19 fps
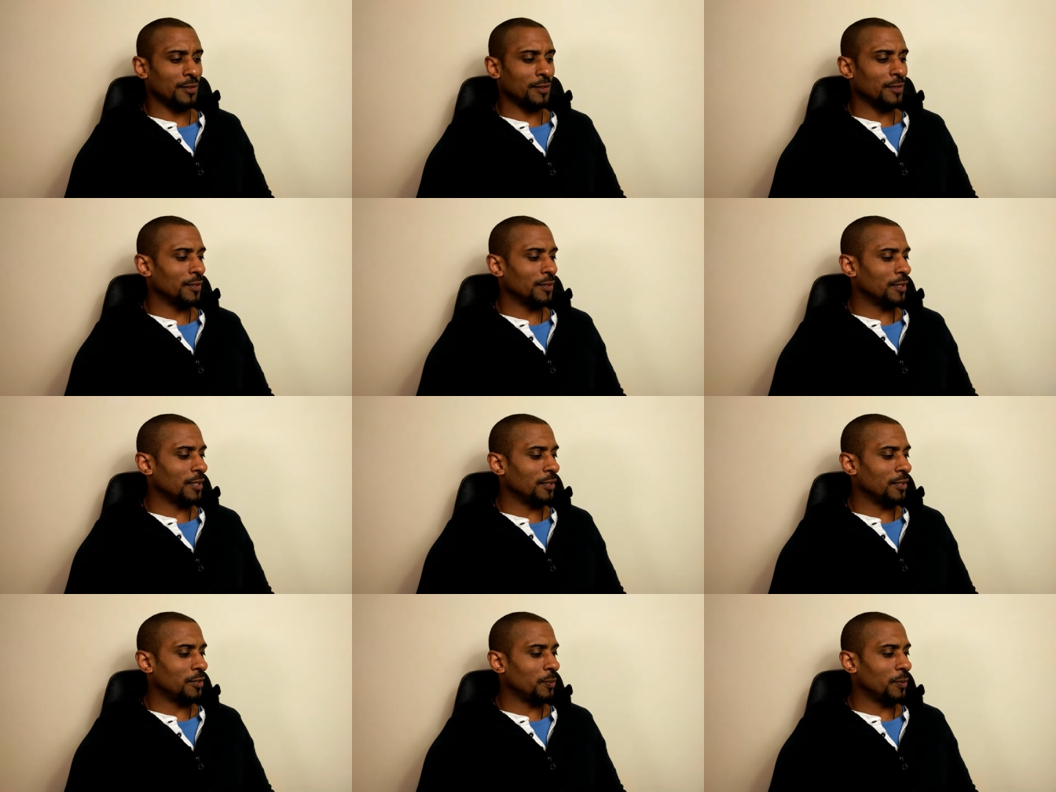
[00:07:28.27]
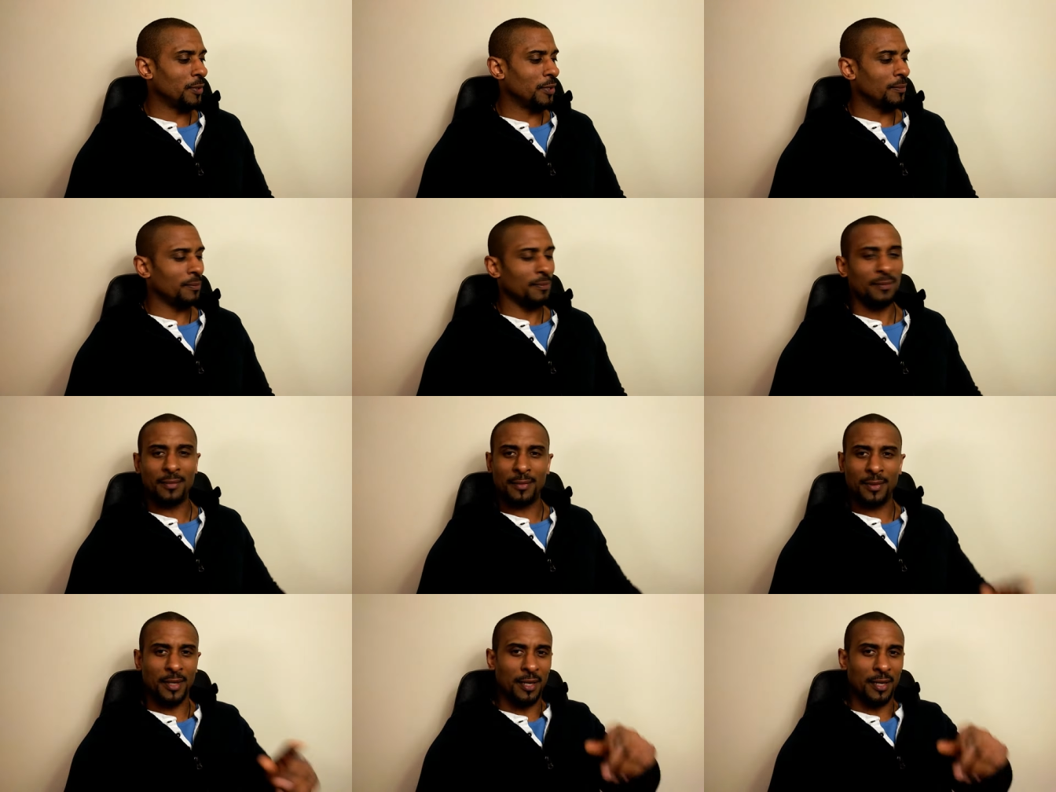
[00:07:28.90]
got something to do in,
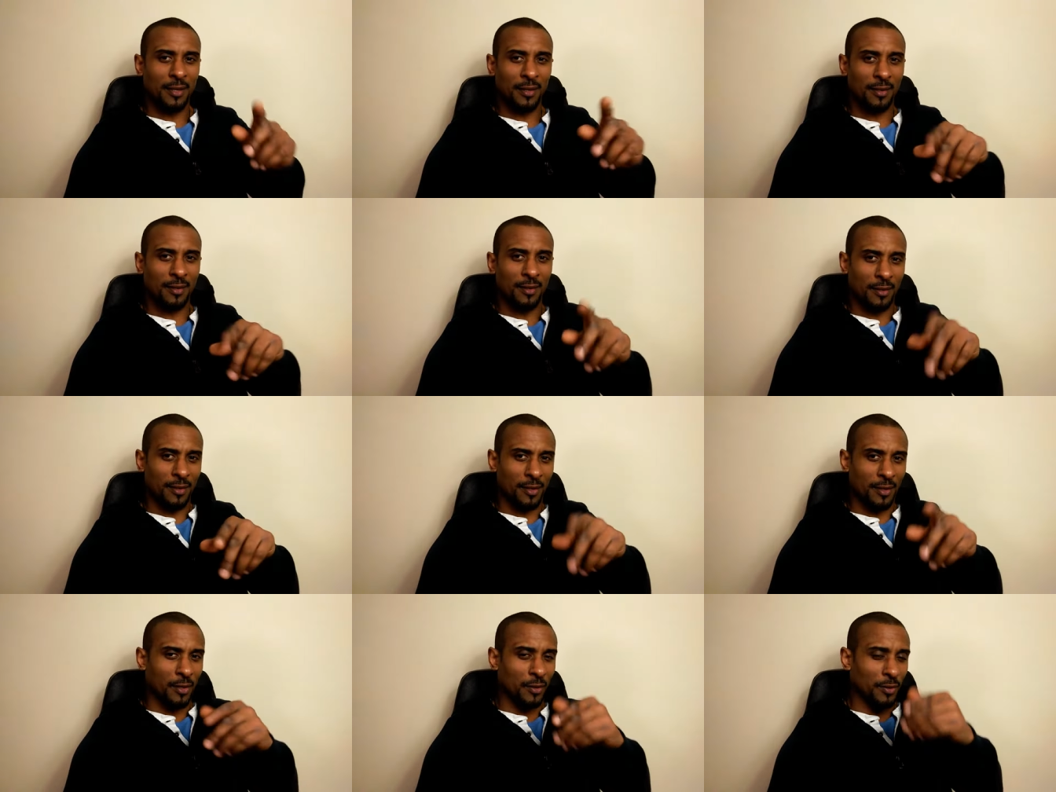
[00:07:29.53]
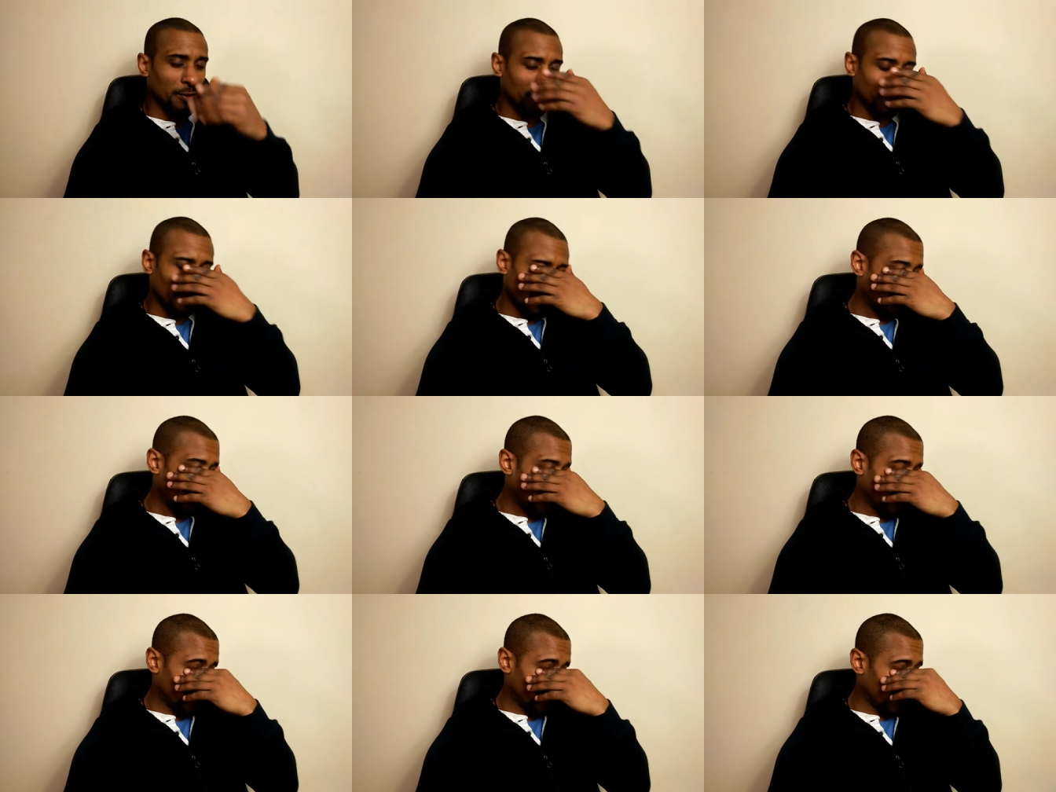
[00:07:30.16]
in the
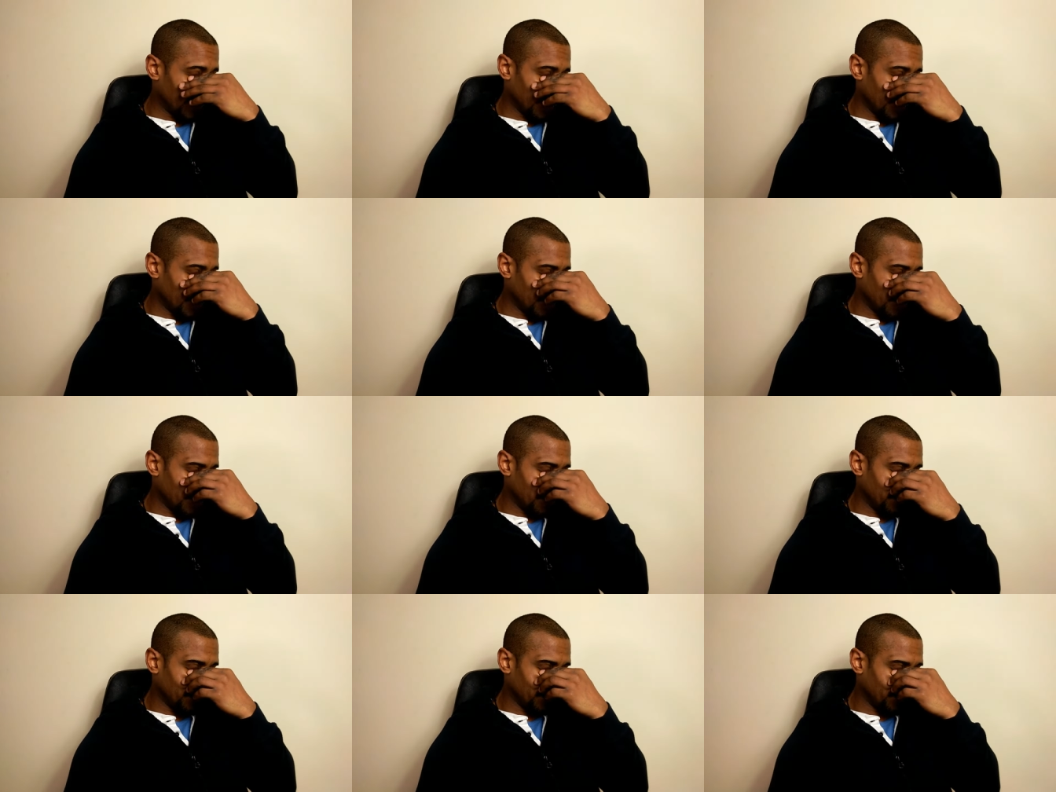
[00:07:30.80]
notify button. I don't know.